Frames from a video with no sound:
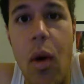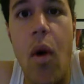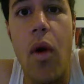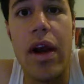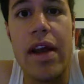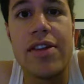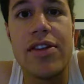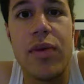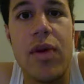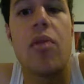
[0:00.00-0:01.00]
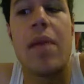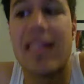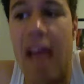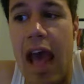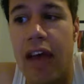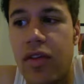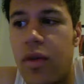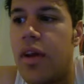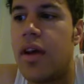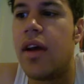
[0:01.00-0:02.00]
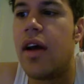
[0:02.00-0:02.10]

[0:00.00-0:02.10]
or into another man's asshole.